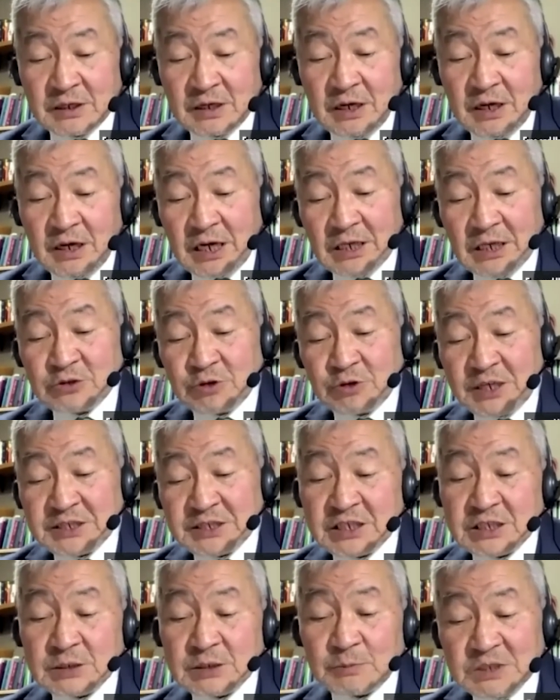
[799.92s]
addressing
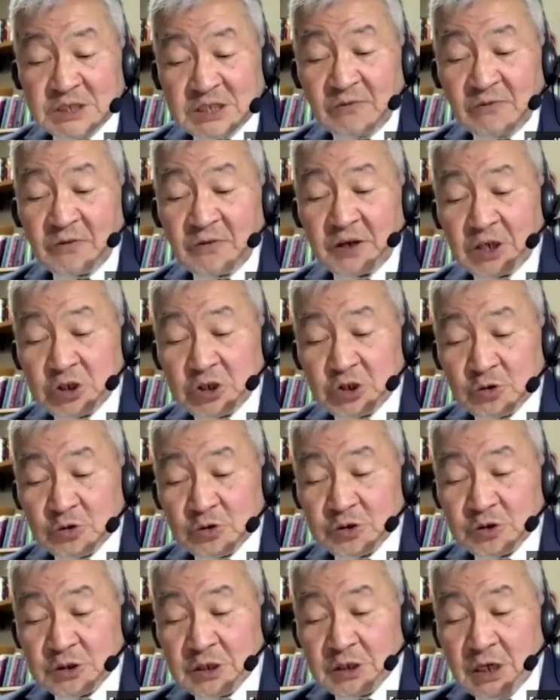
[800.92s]
specific issues
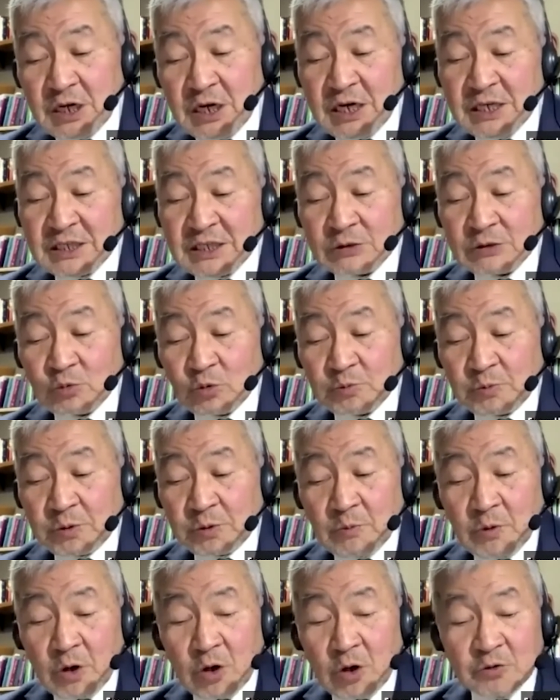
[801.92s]
that would
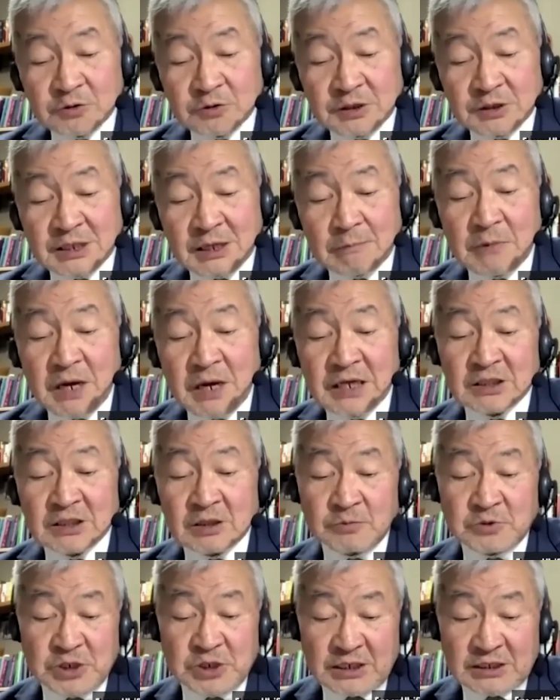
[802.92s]
promote the main
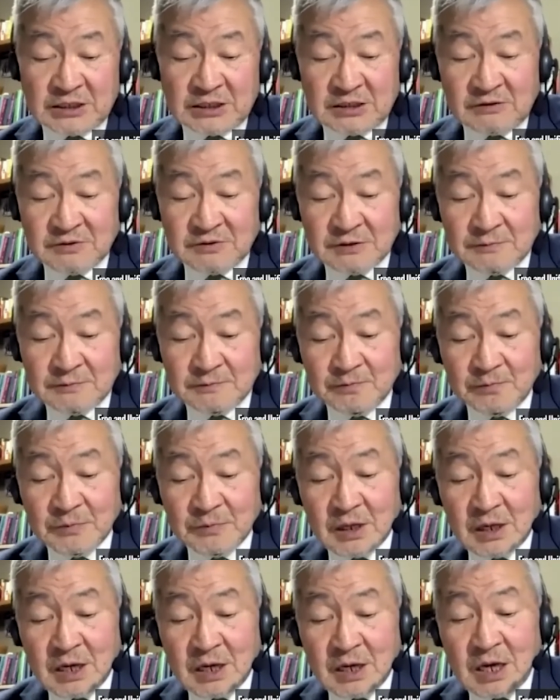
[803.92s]
objectives.
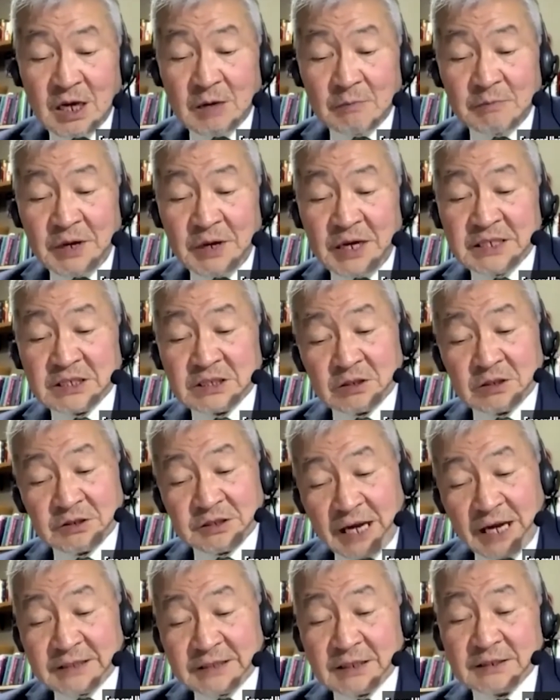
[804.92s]
Based on that
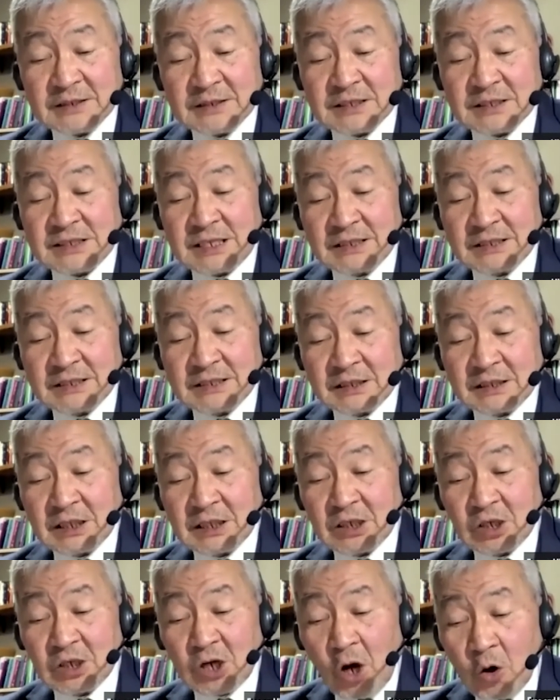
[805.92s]
understanding, the
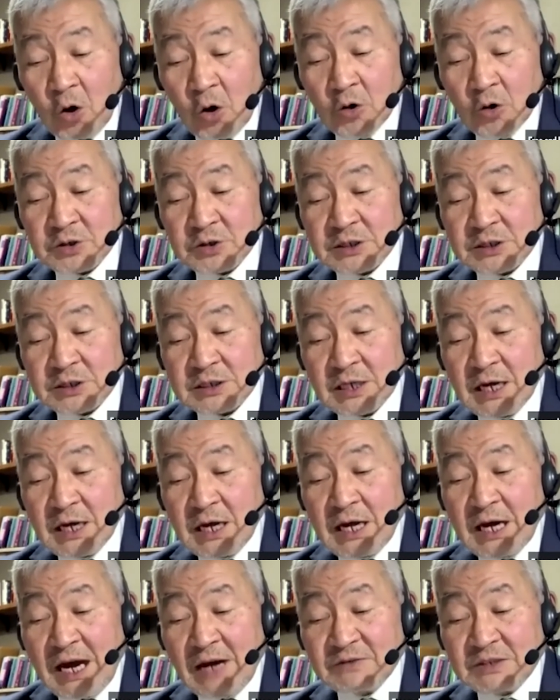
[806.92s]
co-hosts
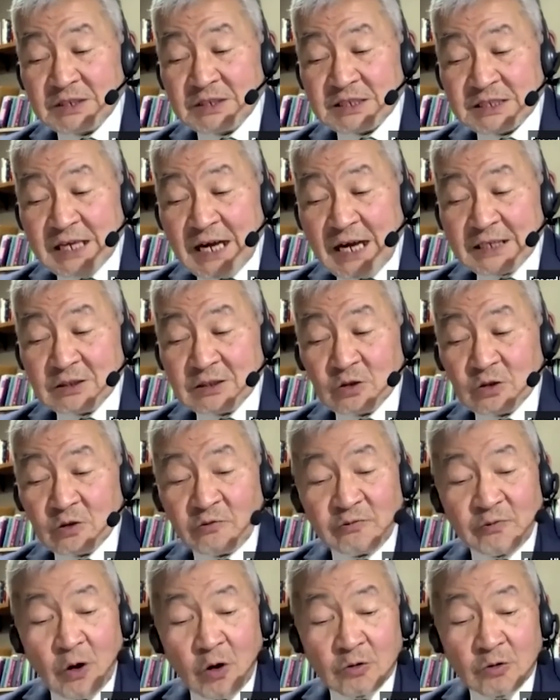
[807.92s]
have decided to
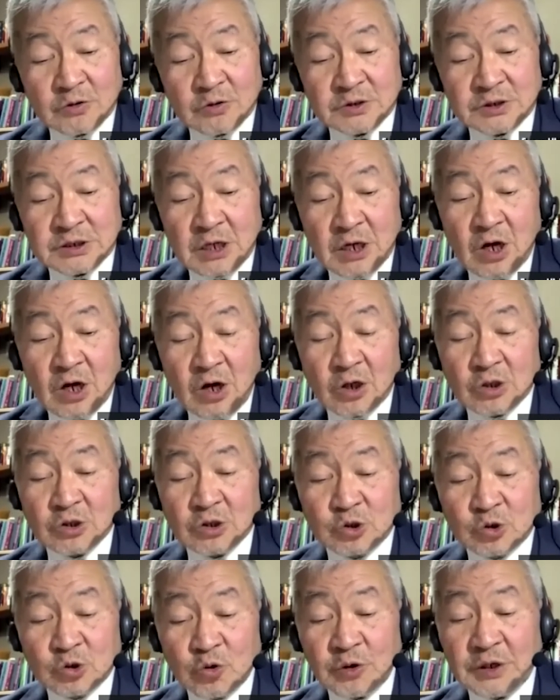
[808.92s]
focus on
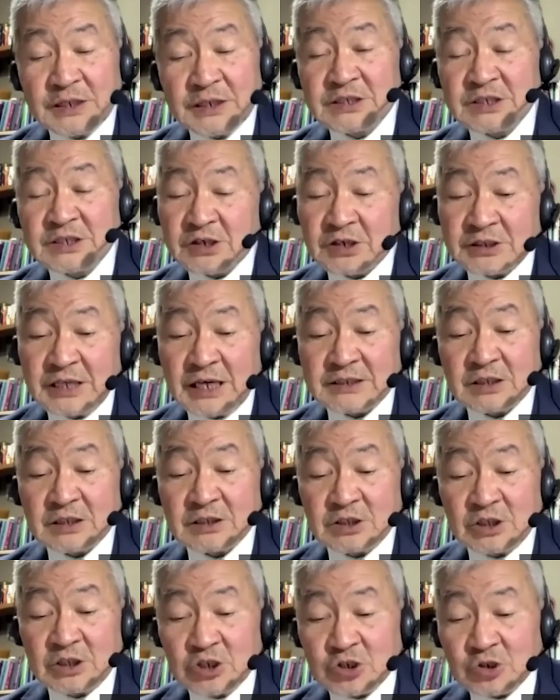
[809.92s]
two interconnected
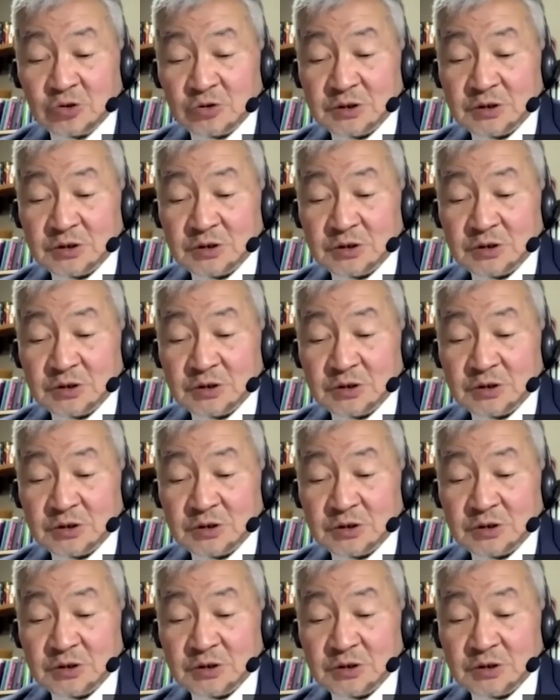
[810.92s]
issues: